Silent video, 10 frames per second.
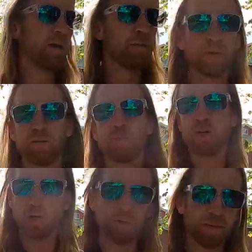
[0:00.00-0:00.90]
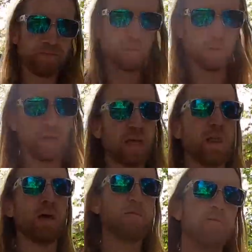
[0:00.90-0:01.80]
But we don't. We
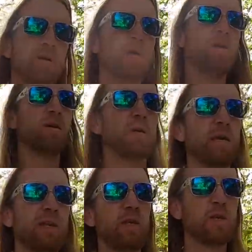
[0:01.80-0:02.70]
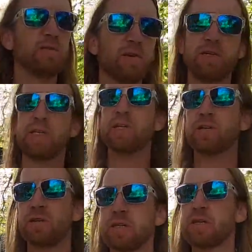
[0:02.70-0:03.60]
live in the University
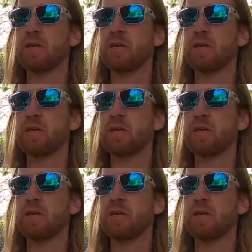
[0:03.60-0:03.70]
District,